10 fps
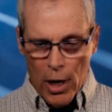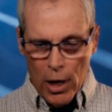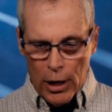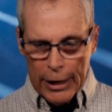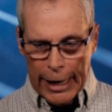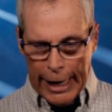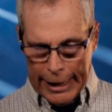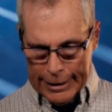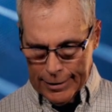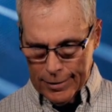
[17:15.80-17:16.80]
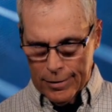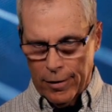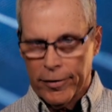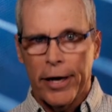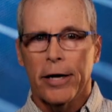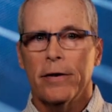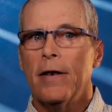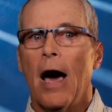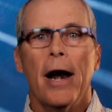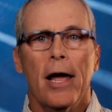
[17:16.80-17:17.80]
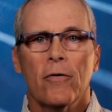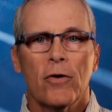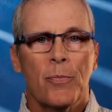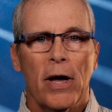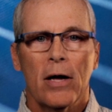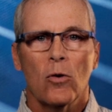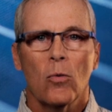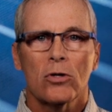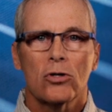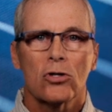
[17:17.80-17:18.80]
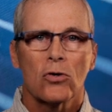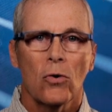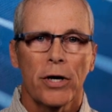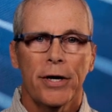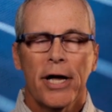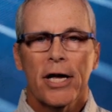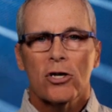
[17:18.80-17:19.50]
And again, not every panel was destroyed.